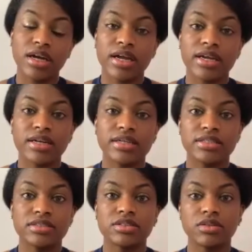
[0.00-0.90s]

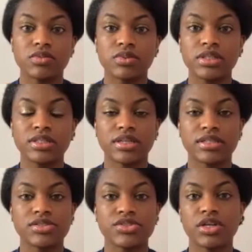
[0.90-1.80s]
And we
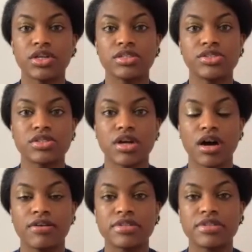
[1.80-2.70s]
get judged
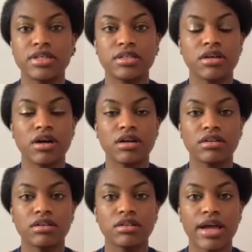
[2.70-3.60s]
often
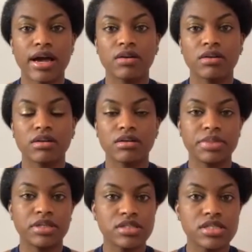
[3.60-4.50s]
on our
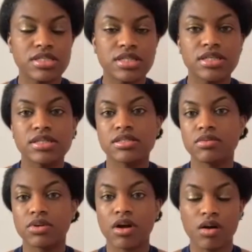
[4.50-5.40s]
appearances,
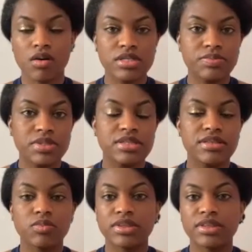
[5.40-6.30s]
and we're always
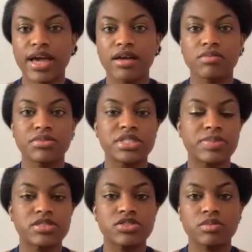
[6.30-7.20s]
busy with that, and we
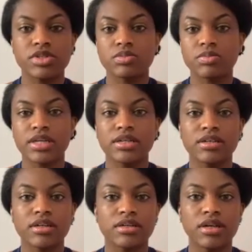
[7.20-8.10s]
spend so much money
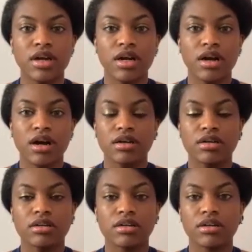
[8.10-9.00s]
on
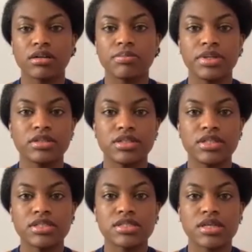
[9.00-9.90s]
our
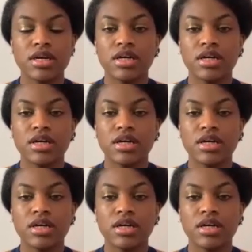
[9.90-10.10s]
appearance.